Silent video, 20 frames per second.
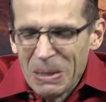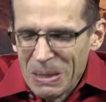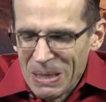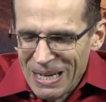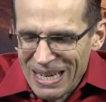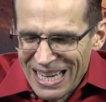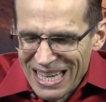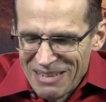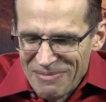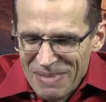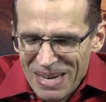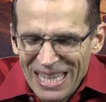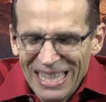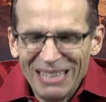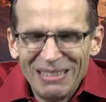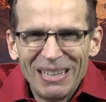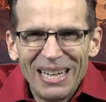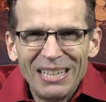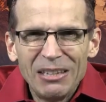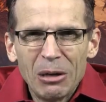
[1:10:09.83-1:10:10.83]
Amen.
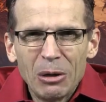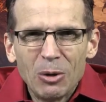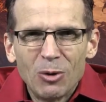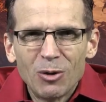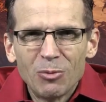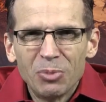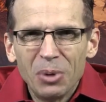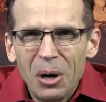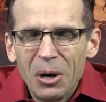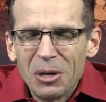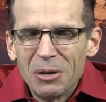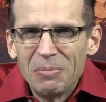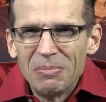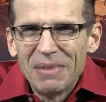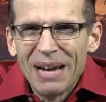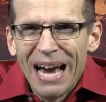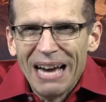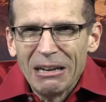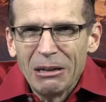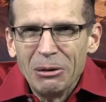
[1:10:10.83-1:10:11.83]
And the Lord brought them.
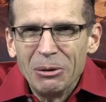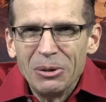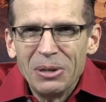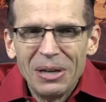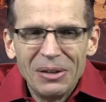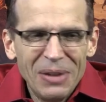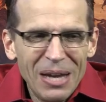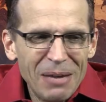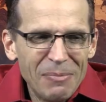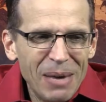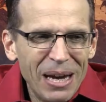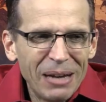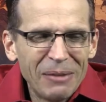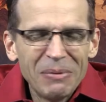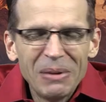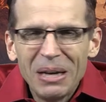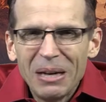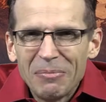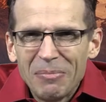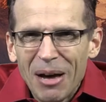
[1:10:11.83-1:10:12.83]
Hallelujah. And they make
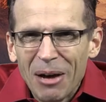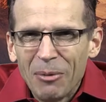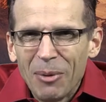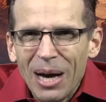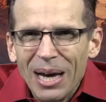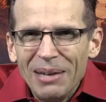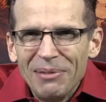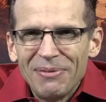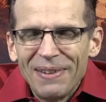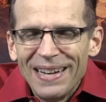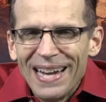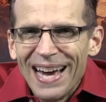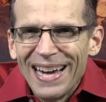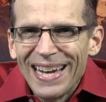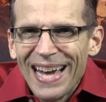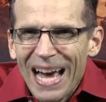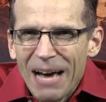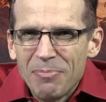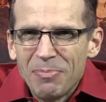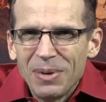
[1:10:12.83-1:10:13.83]
my wife and I
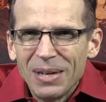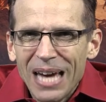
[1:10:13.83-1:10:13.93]
happy.